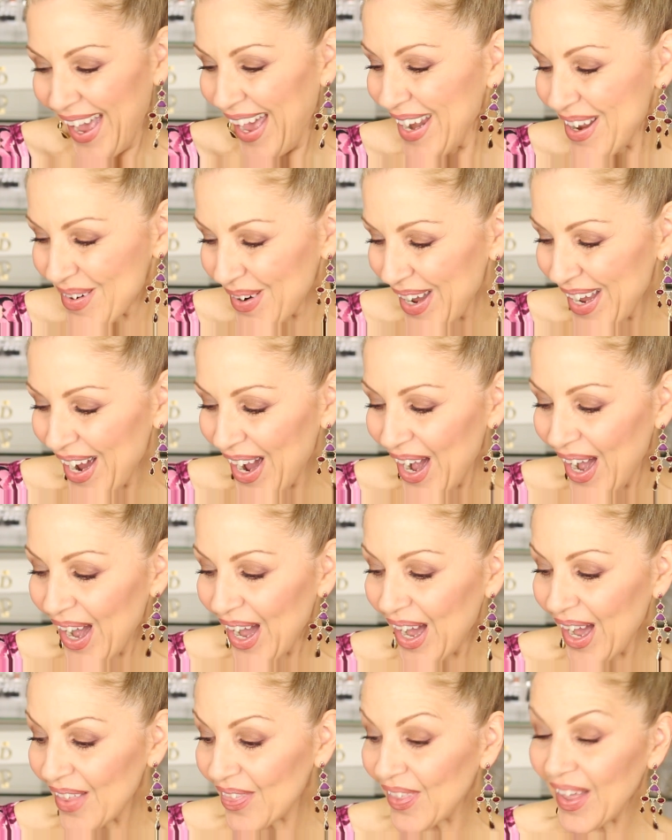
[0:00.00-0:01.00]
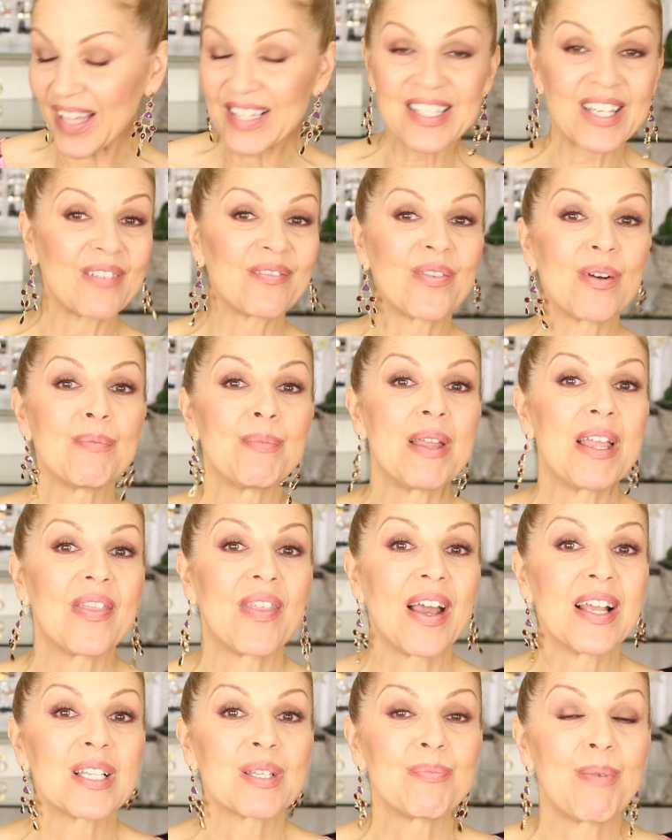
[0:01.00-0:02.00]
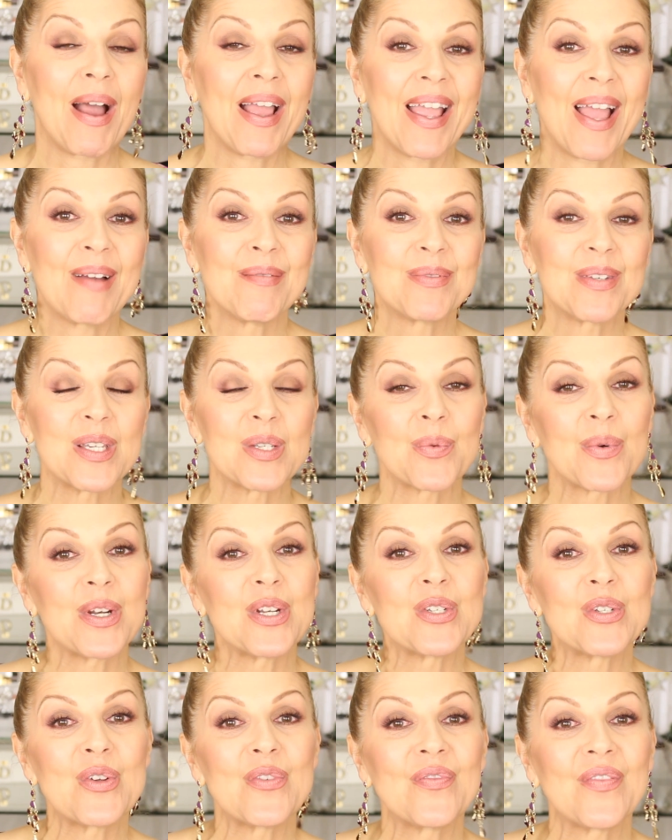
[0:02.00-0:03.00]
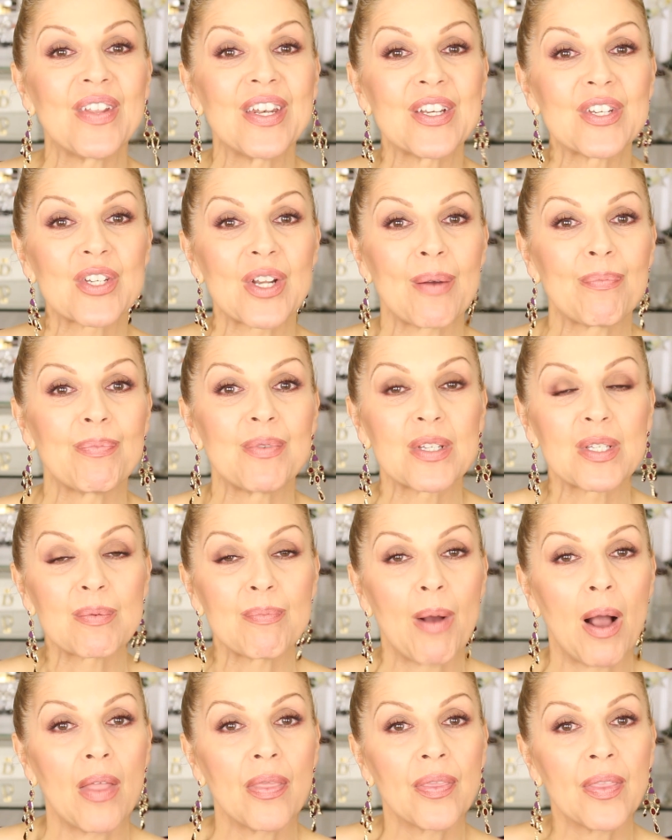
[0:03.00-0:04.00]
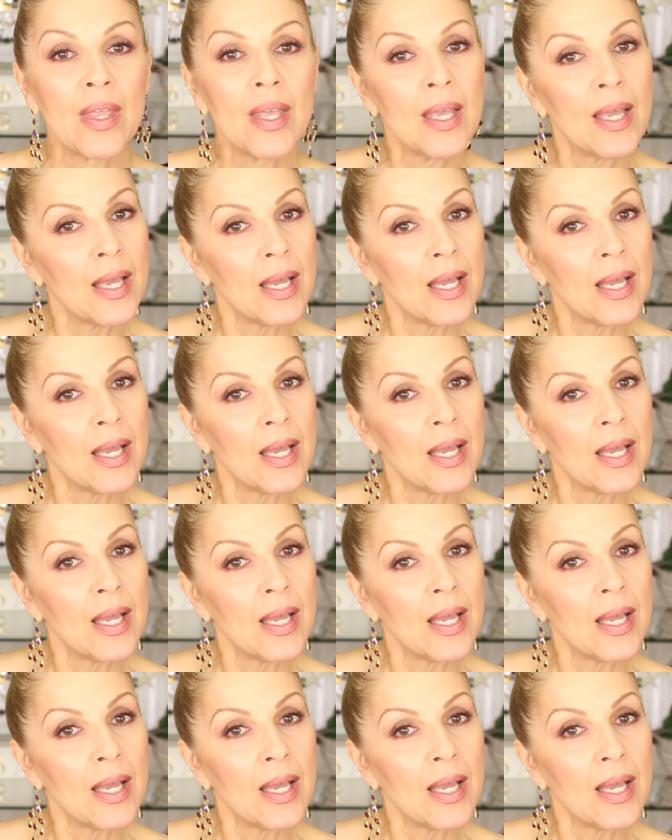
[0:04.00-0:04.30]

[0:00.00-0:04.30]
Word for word: Anyway, uh, that's it for me. That's my empties. What did you finish up this month?